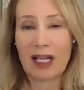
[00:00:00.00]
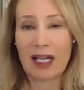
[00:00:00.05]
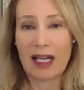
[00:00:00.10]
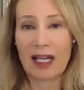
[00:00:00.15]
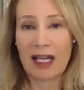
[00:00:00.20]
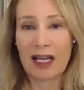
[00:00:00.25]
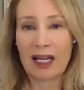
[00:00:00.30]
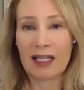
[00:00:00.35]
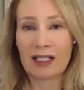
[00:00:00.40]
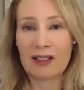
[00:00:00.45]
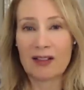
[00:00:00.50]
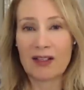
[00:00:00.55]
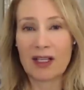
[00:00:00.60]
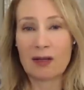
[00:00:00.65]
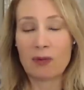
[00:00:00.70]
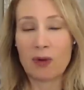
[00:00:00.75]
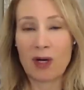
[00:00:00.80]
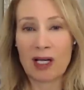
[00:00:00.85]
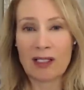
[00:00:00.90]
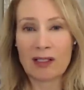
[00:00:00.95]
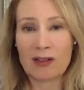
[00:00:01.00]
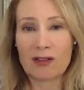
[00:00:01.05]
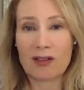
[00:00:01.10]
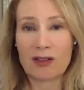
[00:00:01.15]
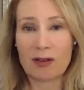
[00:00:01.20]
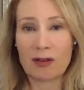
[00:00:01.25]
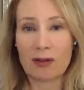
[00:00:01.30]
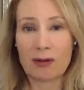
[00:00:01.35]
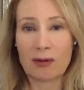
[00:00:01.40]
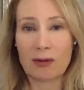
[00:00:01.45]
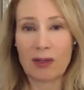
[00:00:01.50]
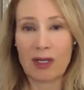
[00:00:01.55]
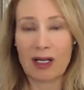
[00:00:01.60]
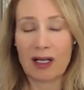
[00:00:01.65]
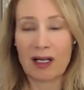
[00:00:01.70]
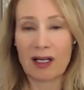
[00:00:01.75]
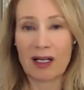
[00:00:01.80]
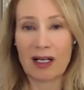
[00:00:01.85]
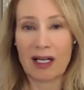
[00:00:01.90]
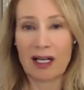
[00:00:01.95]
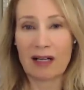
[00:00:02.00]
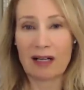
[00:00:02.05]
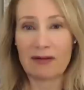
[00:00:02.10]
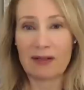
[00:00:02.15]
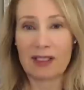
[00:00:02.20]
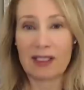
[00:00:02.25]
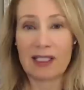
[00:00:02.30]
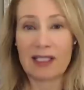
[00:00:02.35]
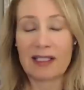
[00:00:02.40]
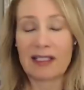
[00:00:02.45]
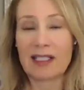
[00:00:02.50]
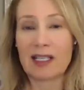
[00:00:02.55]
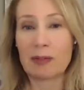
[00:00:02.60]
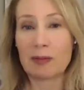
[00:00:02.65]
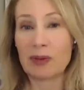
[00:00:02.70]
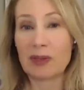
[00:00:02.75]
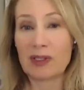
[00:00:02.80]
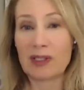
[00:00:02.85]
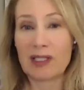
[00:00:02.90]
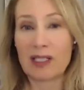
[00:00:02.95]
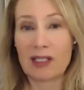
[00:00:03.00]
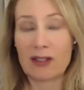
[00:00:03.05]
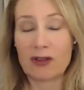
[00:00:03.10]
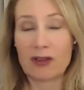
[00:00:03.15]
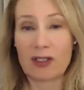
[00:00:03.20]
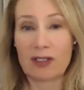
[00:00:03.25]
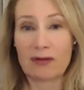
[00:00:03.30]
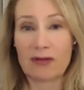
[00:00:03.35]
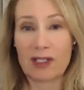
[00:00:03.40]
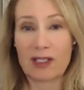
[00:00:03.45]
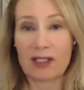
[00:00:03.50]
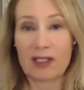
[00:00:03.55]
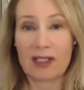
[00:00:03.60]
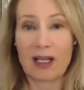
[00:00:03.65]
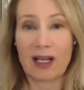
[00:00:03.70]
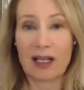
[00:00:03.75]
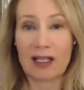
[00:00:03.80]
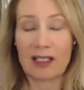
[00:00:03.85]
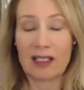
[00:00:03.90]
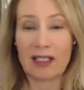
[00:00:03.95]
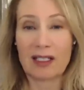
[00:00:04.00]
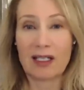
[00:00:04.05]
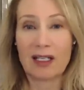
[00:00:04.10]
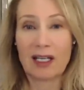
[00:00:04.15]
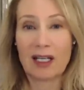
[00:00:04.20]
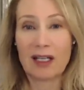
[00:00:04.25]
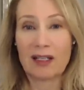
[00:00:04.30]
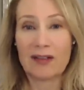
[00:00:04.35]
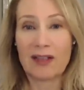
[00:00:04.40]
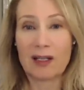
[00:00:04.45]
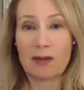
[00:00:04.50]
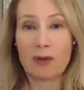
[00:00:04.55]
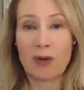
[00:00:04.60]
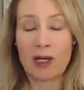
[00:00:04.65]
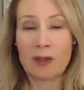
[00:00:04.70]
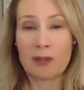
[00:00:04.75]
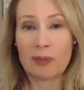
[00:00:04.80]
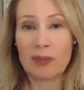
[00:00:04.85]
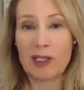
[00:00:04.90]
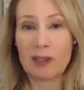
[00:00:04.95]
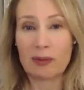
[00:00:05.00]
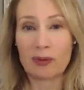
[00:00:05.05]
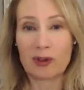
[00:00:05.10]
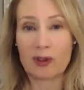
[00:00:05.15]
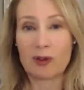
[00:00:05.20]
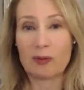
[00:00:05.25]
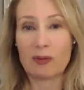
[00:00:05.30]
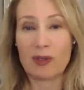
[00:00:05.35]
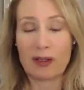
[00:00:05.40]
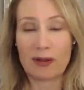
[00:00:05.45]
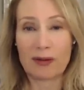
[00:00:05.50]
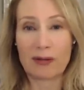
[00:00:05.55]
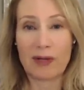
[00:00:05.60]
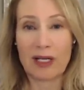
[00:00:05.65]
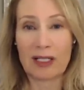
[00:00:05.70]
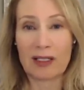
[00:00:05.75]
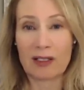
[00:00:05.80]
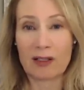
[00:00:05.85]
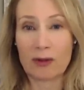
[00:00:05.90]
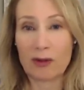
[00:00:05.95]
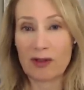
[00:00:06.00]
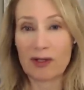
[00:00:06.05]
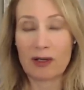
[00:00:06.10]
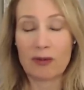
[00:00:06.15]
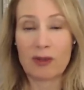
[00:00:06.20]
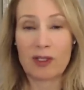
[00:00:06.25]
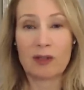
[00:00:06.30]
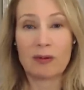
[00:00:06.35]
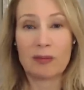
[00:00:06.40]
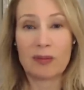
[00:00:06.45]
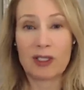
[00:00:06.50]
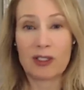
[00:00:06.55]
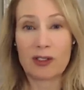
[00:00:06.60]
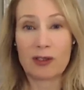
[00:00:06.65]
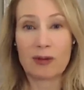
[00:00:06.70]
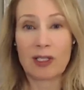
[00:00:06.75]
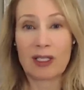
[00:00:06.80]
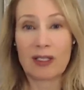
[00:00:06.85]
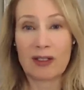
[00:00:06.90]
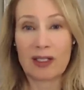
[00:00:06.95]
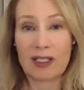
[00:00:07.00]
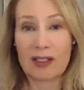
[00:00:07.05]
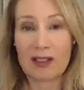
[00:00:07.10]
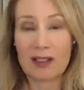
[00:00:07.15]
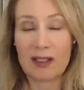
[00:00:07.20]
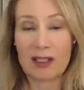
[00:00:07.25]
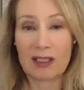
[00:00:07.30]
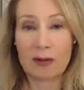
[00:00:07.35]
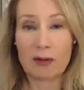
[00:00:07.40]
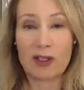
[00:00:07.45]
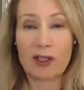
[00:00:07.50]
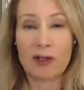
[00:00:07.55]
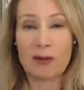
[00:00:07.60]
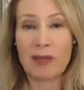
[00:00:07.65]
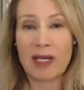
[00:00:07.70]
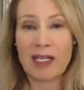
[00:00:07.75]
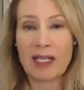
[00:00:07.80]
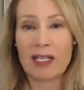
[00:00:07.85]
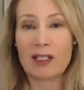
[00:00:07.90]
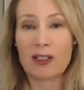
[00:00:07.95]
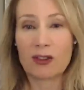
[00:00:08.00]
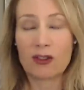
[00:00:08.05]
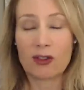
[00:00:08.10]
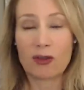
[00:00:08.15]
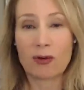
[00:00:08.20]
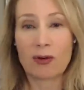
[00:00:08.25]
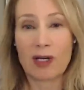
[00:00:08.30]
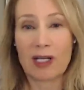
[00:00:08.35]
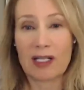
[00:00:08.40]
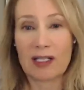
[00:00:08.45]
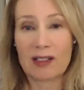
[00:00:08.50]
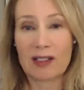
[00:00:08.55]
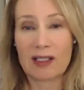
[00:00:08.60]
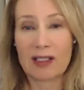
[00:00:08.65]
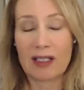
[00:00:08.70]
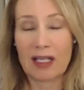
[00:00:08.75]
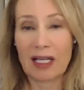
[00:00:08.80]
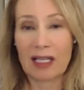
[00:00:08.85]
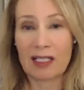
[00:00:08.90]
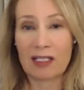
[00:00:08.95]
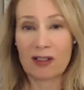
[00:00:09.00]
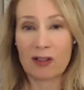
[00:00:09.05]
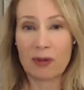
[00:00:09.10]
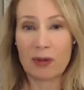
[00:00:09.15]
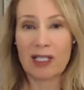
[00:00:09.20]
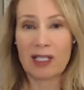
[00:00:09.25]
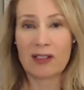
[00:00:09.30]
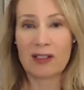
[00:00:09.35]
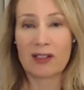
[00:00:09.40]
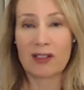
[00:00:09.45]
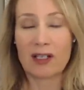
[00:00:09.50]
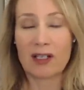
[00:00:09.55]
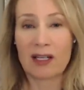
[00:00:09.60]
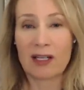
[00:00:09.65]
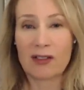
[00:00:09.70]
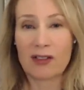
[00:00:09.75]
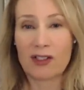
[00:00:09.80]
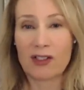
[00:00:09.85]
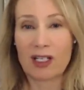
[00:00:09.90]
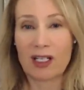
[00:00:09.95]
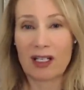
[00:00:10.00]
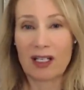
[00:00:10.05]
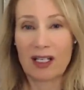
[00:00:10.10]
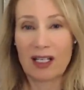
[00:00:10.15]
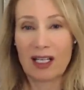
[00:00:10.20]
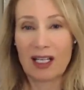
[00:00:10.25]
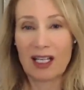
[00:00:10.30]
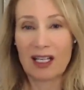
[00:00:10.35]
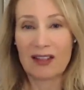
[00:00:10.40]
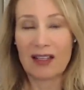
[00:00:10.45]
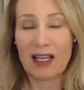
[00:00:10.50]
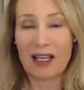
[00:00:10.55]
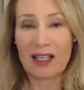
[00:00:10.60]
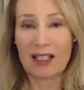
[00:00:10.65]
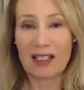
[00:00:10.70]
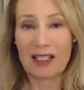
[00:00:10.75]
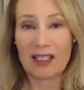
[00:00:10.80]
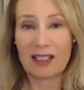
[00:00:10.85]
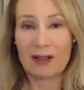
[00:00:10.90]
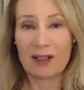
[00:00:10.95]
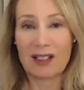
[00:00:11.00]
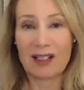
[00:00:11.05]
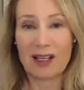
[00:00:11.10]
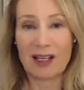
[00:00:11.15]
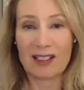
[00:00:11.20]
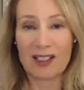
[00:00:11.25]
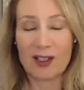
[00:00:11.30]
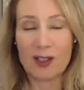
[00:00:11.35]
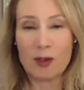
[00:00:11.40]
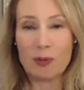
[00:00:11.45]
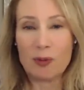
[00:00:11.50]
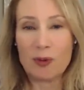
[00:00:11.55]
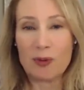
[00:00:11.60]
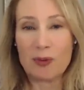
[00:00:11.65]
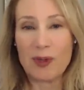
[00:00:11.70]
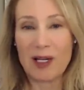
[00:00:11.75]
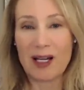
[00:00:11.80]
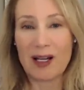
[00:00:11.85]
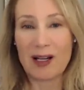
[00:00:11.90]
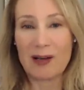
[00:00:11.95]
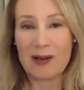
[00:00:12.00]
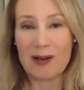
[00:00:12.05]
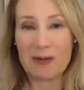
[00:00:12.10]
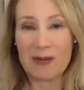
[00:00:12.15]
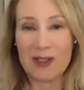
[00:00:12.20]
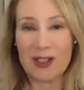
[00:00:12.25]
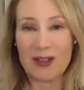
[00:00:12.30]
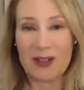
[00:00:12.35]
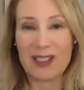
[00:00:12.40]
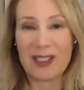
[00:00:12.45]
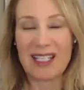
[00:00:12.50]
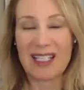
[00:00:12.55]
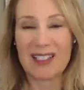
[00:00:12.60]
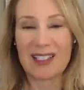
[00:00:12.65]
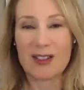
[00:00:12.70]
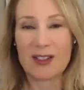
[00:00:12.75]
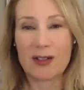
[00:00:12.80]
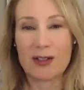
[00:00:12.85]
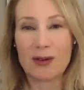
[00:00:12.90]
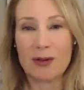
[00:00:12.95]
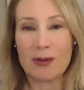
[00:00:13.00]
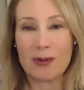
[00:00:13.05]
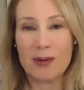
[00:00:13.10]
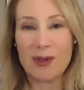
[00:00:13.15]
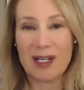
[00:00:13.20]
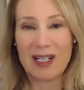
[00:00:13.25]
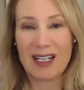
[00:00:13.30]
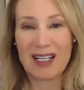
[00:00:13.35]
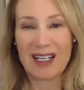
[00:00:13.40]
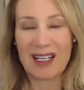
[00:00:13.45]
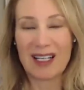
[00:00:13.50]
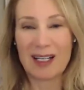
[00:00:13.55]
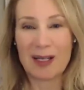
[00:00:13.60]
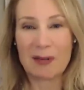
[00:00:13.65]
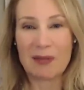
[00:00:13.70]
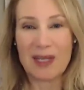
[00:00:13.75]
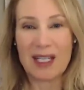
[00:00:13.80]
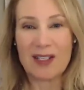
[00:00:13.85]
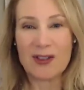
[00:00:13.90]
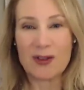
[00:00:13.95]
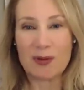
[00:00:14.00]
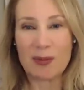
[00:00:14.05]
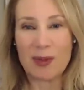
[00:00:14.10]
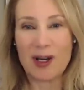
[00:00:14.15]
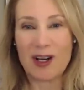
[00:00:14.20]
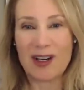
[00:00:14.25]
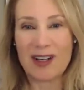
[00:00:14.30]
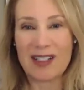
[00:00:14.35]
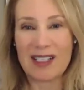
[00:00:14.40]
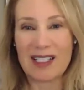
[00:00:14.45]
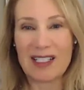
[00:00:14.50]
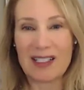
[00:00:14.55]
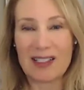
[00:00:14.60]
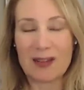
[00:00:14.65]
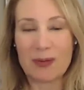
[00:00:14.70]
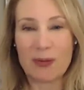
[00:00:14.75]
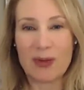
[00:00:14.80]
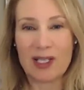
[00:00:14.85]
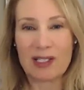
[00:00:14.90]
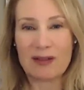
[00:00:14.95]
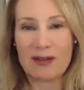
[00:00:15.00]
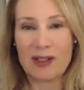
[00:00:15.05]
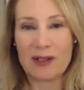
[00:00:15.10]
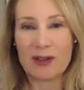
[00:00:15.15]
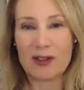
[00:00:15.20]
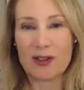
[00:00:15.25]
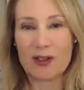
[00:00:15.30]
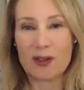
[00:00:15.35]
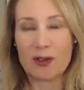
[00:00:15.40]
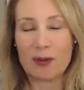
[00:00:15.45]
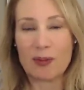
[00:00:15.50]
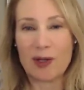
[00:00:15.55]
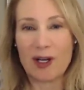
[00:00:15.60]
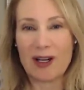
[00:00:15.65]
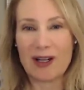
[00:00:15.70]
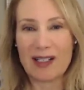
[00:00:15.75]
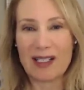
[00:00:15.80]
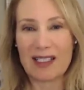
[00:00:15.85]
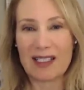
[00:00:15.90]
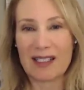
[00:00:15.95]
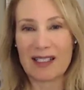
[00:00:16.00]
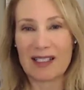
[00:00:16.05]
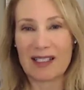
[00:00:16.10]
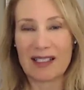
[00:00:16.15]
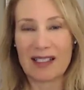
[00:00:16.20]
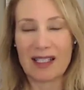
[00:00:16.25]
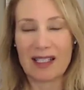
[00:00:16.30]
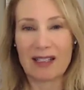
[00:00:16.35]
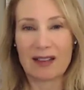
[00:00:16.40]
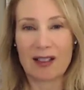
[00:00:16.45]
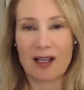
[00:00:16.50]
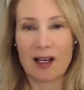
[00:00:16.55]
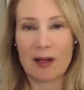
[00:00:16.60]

And they want to uh, have a destabilization of society. They want people to be threatened, or they wouldn't be doing this. They're, they're making a choice. And it's quite astonishing that in a superpower, which only has two uh, major parties, one of those two parties, the sitting